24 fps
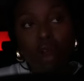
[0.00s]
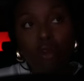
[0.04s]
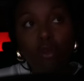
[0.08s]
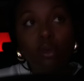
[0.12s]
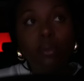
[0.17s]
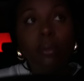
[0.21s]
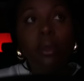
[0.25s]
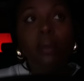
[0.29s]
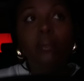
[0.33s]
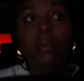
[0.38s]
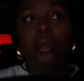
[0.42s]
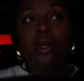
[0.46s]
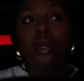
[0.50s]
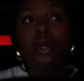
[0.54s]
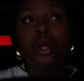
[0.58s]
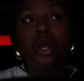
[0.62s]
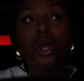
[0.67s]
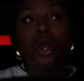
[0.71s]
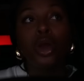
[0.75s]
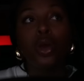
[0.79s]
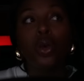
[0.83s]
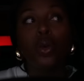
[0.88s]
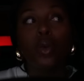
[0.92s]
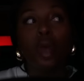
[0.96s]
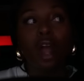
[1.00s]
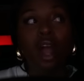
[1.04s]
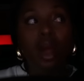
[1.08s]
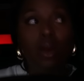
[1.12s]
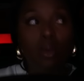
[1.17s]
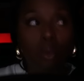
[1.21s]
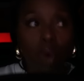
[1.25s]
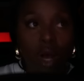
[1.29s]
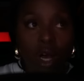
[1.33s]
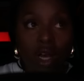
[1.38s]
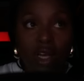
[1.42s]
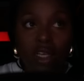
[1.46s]
I remember where I
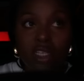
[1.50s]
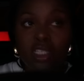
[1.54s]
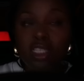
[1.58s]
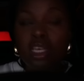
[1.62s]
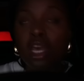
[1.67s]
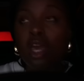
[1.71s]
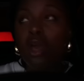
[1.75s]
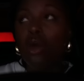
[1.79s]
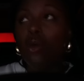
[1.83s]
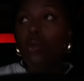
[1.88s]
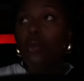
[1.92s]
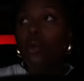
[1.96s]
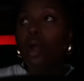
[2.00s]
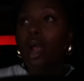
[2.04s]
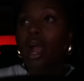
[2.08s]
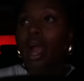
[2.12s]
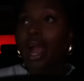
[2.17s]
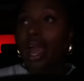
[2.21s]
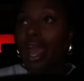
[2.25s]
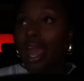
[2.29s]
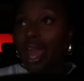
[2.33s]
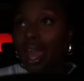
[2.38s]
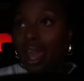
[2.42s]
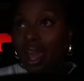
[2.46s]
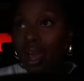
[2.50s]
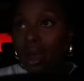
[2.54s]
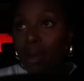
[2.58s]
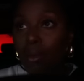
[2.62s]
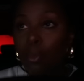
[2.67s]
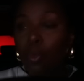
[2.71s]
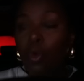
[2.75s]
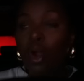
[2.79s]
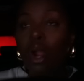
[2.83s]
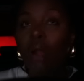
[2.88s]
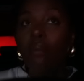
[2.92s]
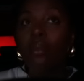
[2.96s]
was, where I
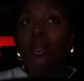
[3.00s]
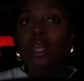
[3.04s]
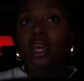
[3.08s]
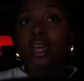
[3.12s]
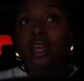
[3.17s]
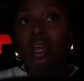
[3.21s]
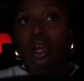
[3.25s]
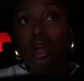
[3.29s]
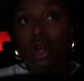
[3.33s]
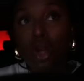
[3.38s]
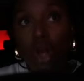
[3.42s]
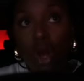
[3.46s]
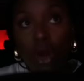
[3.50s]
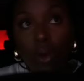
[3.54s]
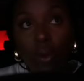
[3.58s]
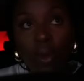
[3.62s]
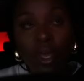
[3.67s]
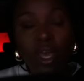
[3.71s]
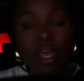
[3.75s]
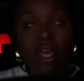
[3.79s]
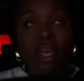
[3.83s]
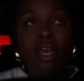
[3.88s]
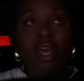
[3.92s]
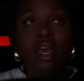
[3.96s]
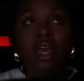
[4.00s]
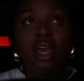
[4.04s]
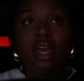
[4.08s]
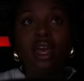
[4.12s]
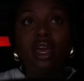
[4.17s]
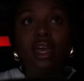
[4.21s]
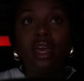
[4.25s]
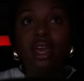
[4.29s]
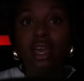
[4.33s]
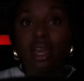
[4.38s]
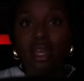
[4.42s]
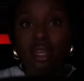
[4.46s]
am, where I plan on going,
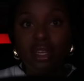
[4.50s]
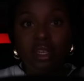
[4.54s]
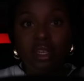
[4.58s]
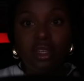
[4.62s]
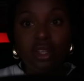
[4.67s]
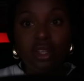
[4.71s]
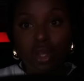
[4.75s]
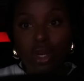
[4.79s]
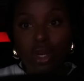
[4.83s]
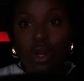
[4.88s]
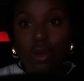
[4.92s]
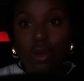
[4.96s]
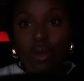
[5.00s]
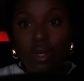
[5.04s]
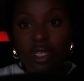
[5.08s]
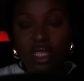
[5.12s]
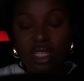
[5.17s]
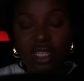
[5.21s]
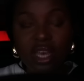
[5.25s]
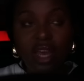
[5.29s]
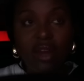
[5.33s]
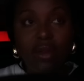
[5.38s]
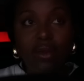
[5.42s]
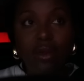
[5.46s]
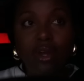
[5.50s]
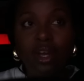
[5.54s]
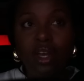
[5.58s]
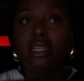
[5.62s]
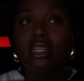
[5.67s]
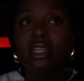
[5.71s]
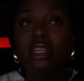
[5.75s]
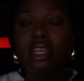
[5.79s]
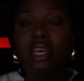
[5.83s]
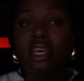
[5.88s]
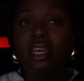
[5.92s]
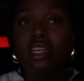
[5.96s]
and you know, etc.
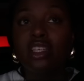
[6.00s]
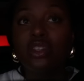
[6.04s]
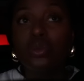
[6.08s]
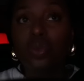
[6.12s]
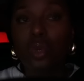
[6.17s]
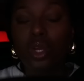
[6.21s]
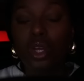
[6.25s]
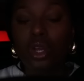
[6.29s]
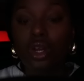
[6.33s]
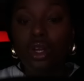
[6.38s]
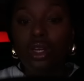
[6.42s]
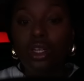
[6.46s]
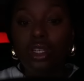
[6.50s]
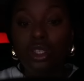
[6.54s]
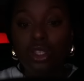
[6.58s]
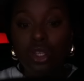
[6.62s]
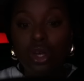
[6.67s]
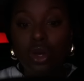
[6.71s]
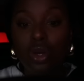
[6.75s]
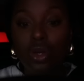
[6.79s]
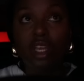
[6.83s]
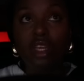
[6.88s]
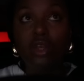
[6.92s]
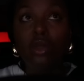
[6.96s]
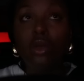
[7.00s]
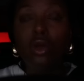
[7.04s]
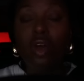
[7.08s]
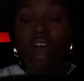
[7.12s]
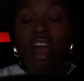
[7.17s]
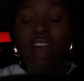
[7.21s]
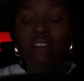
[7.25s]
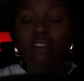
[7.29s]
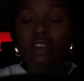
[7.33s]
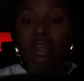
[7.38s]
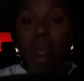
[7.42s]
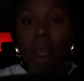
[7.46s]
The thing is, when you're an adult, you don't
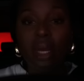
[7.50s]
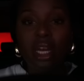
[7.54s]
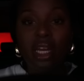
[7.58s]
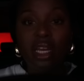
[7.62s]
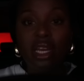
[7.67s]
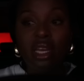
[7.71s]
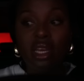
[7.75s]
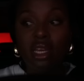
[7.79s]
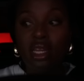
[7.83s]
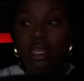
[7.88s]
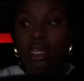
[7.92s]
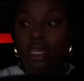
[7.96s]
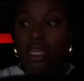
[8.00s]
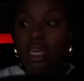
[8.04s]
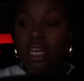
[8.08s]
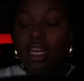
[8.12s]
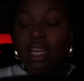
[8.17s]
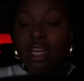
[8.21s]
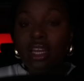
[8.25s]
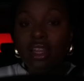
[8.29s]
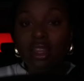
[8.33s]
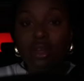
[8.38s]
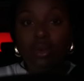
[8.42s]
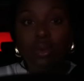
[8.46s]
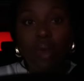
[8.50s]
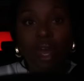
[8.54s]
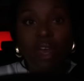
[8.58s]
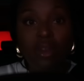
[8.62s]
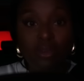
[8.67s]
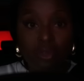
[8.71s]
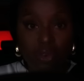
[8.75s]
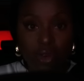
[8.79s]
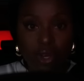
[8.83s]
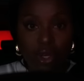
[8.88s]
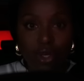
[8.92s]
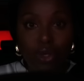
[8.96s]
have anybody leading the way
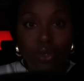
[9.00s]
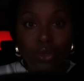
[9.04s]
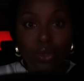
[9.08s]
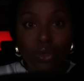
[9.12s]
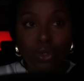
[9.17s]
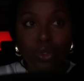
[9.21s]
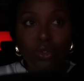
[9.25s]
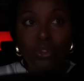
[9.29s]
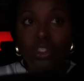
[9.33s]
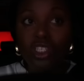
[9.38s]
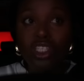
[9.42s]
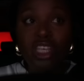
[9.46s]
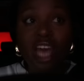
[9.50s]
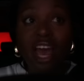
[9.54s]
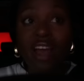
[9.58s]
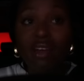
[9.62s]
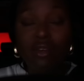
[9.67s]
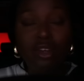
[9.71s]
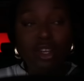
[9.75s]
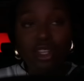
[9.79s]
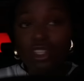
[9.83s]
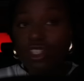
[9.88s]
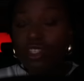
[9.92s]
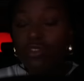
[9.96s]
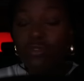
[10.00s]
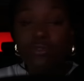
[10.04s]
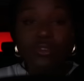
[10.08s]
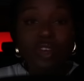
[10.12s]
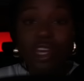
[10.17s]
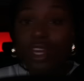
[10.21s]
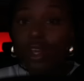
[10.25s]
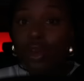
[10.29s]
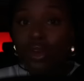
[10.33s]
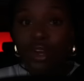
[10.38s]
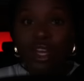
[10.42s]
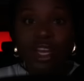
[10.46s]
for you. You're just
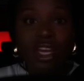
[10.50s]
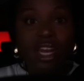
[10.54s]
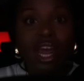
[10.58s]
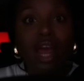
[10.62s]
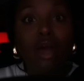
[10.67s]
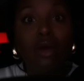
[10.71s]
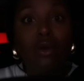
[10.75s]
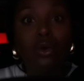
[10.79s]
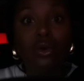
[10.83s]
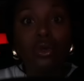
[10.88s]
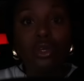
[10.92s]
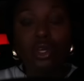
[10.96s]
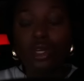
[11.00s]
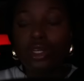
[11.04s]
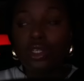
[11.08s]
figuring it out.